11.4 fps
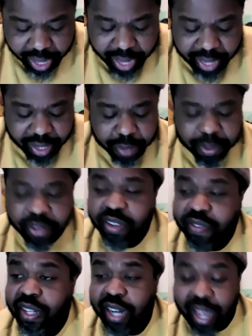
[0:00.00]
an image of
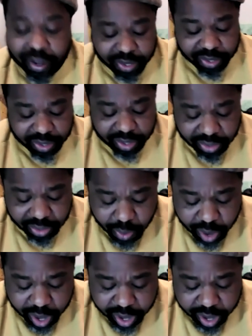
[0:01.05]
the now deceased choir